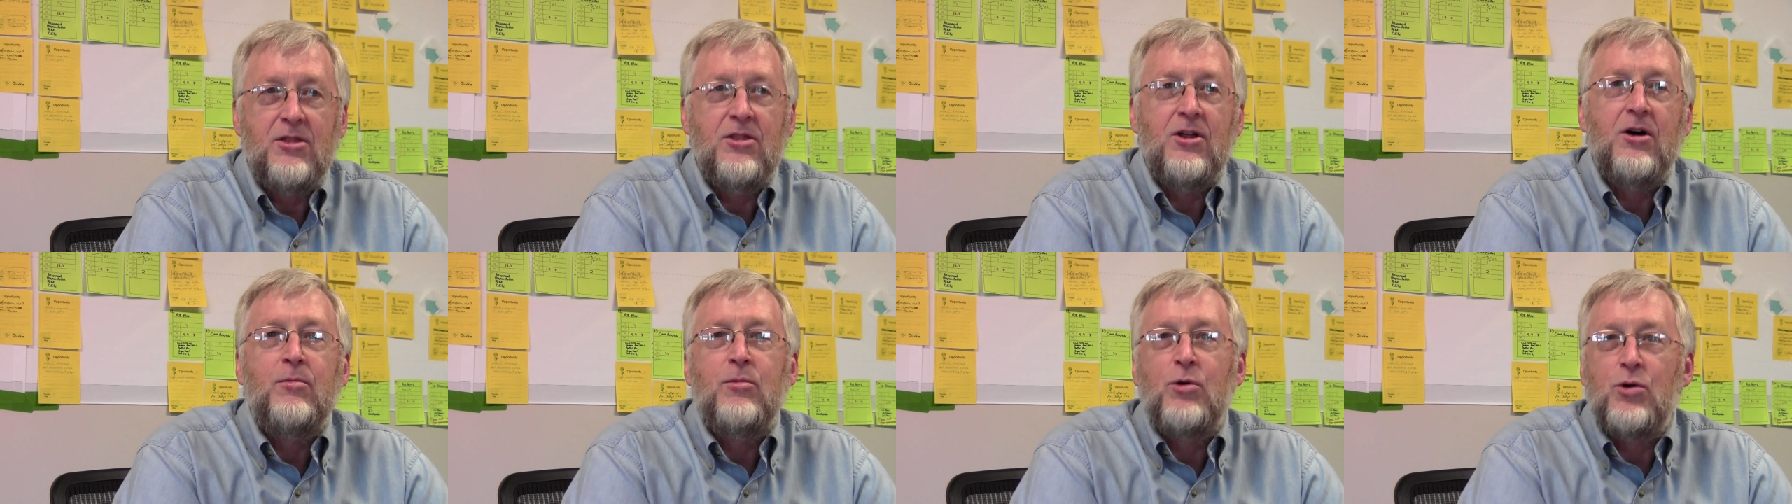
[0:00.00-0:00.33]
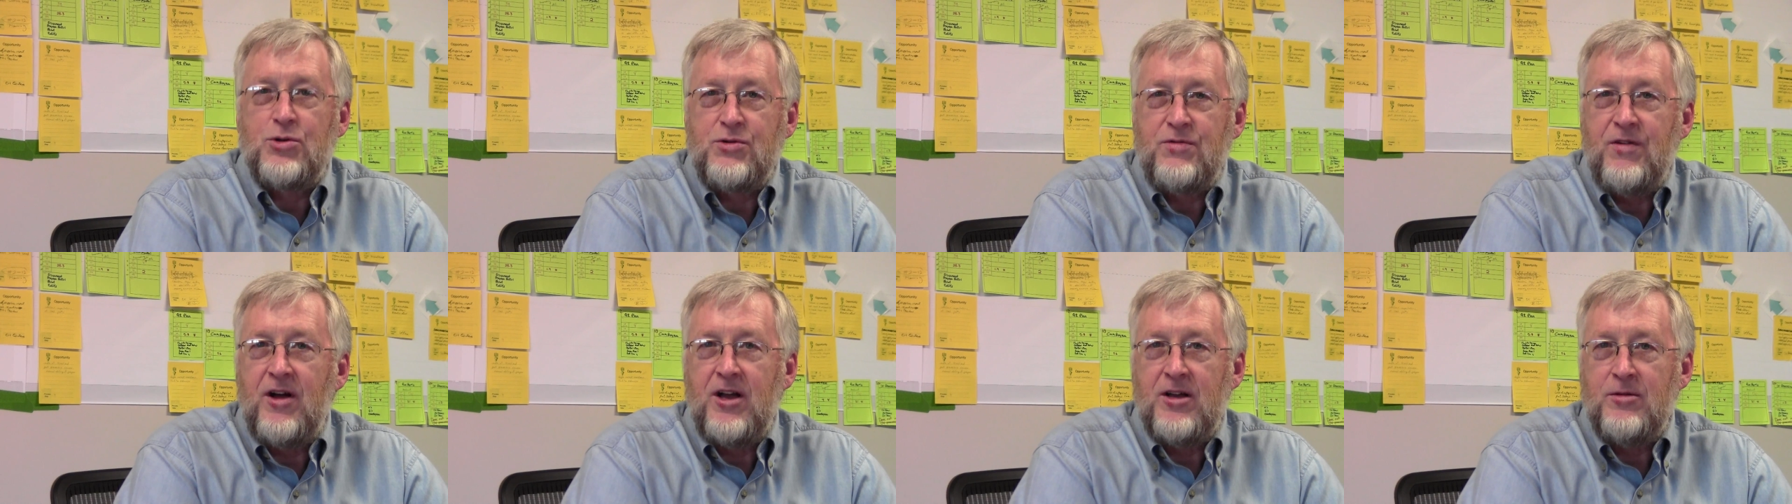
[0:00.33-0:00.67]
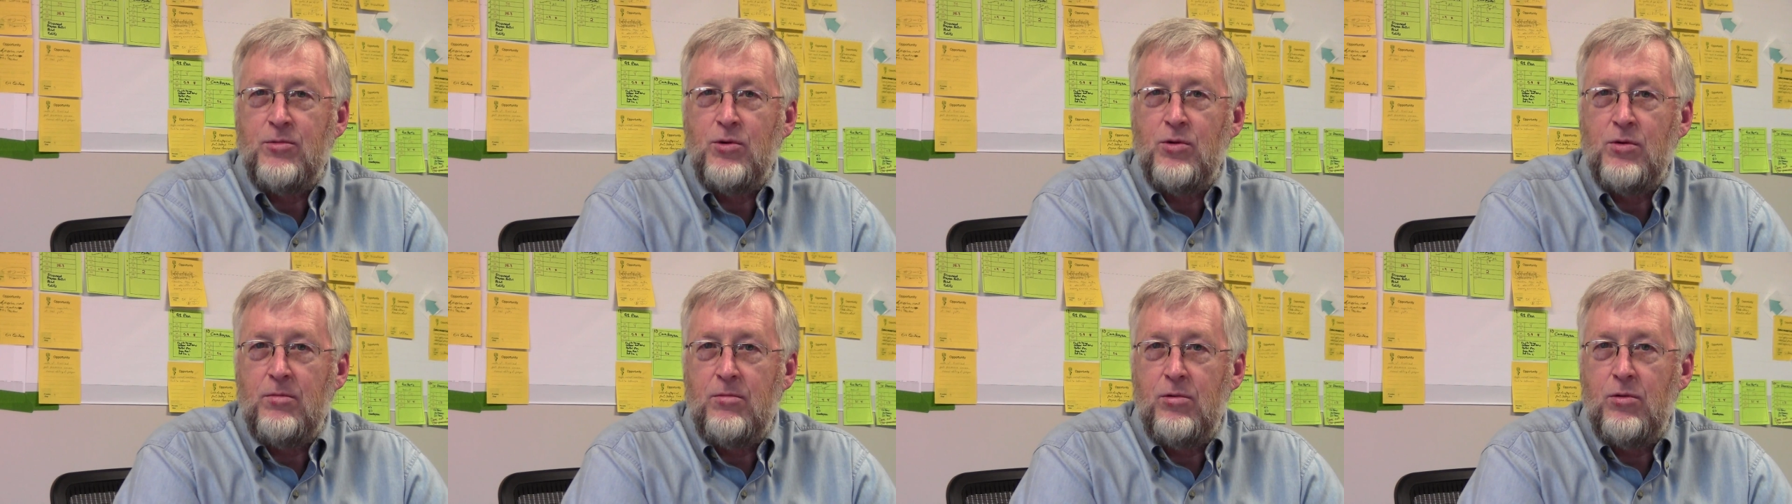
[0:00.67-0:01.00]
the most
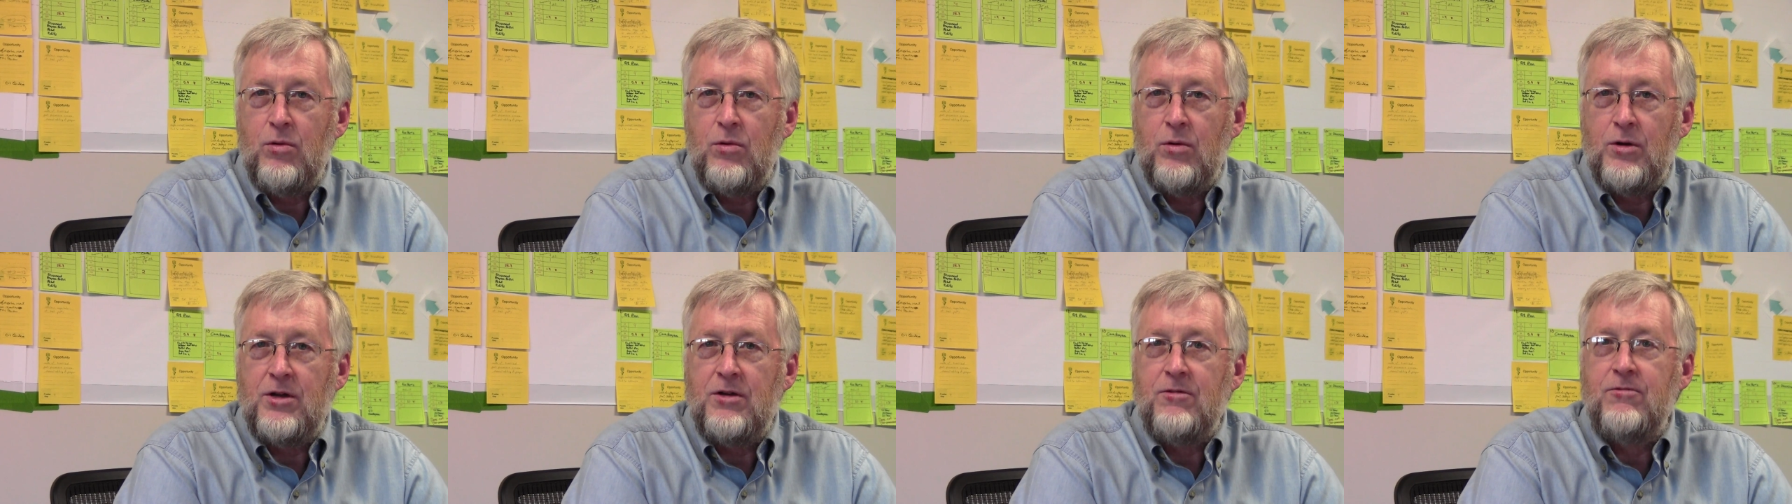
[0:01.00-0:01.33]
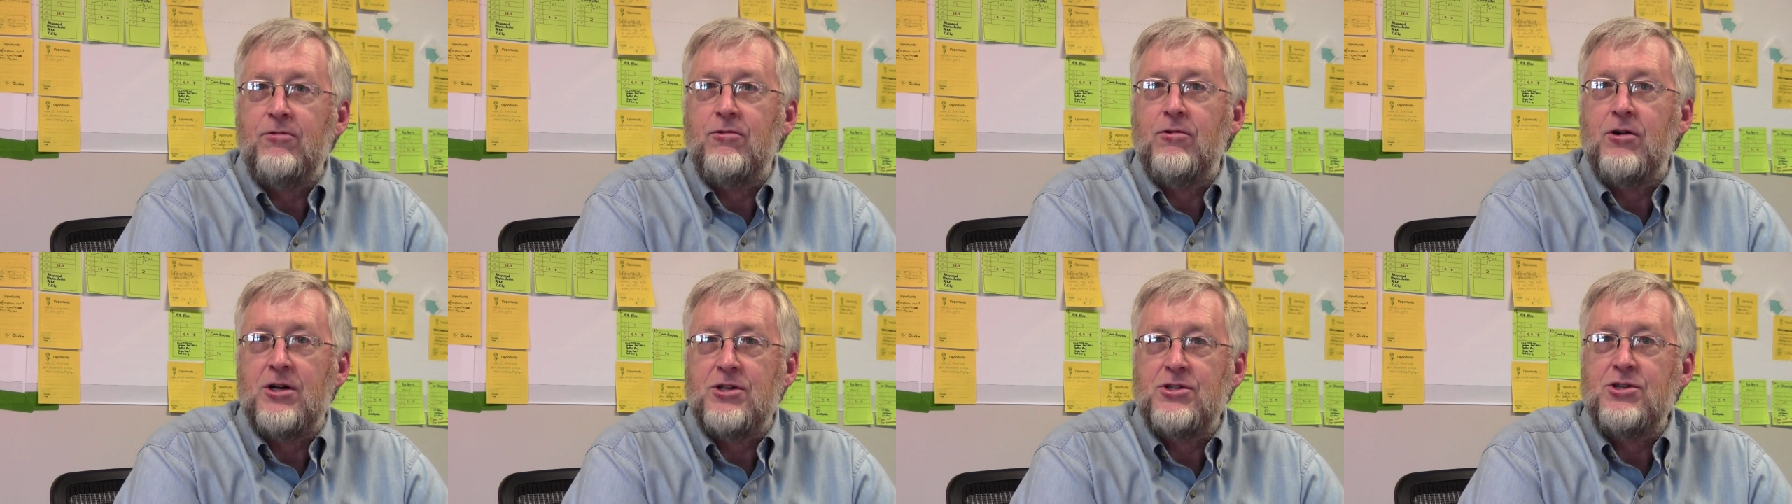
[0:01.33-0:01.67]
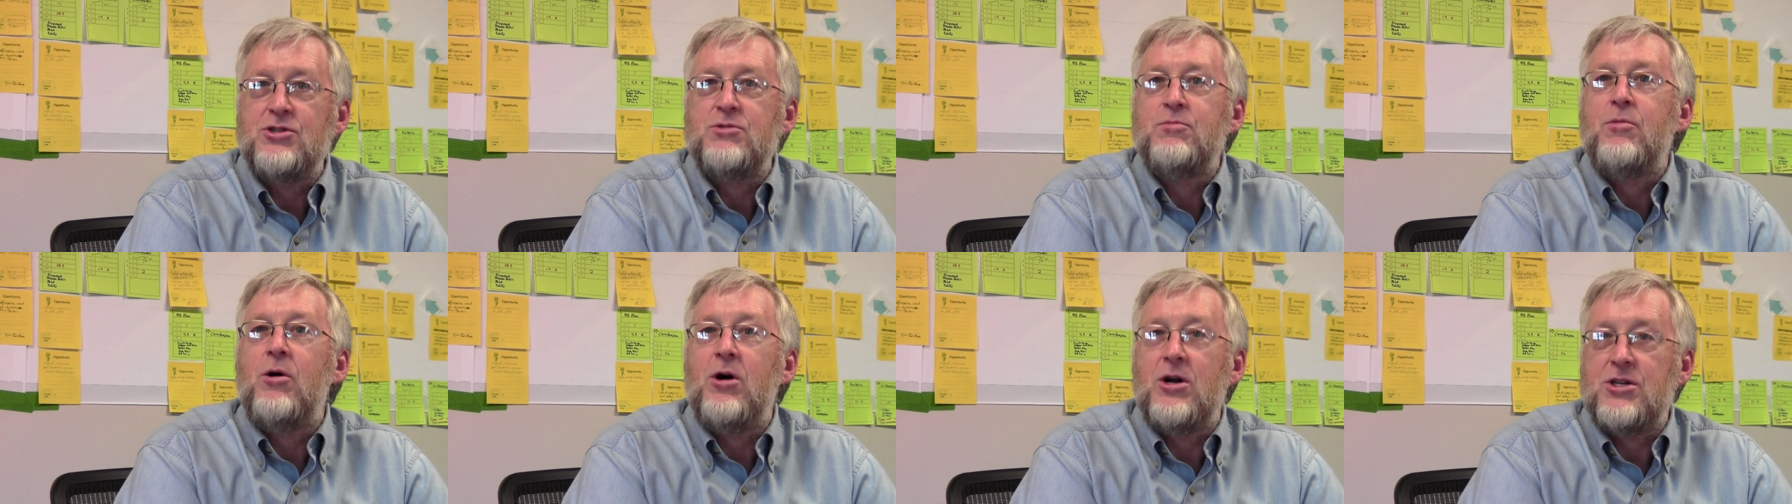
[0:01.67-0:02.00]
valuable employee for
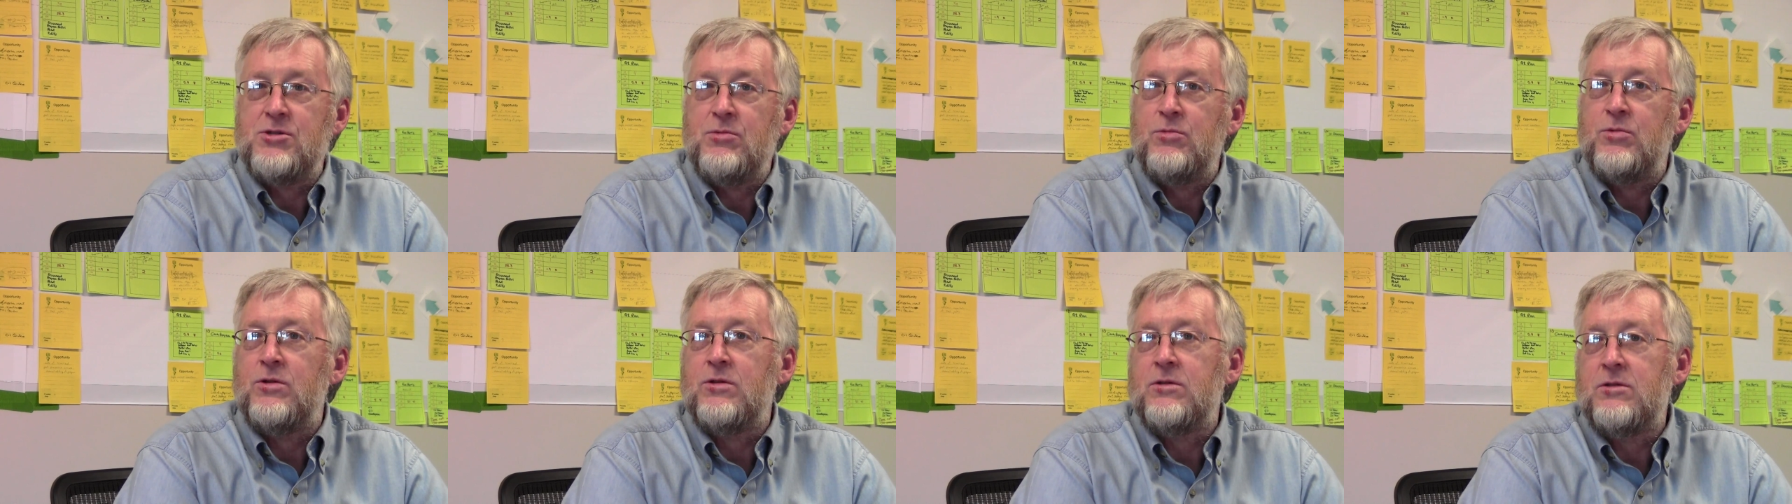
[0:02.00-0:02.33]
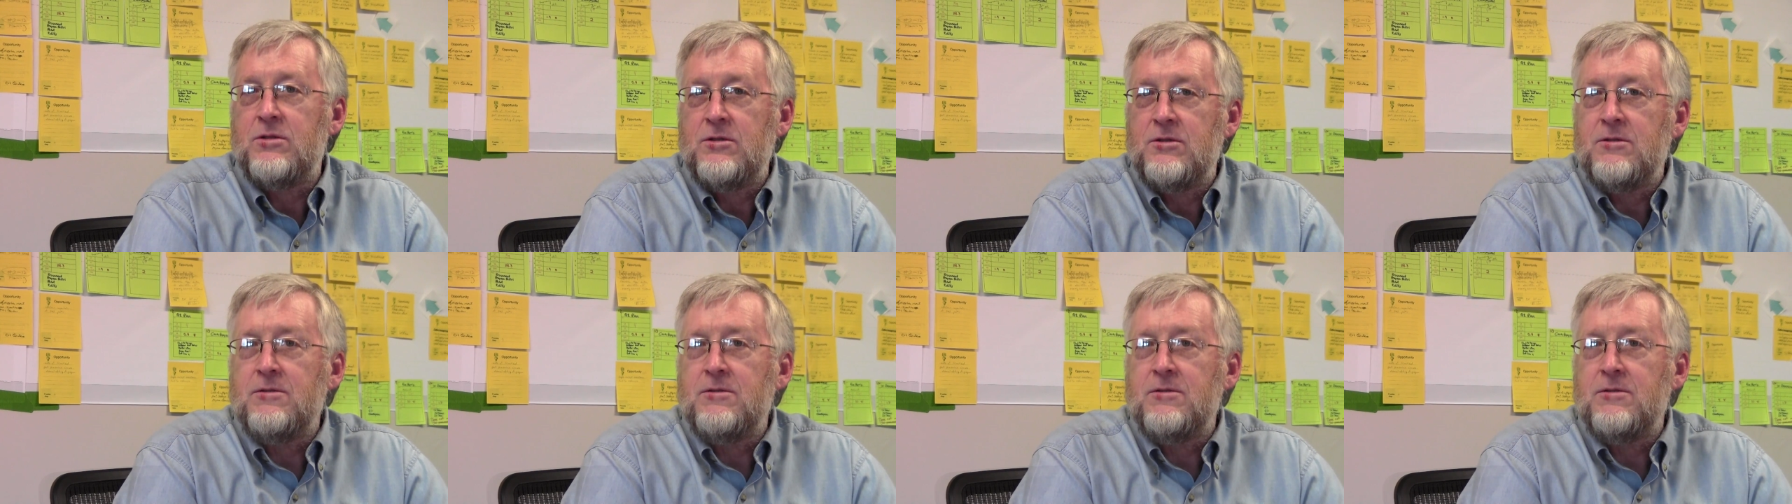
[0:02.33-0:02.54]
us as possible.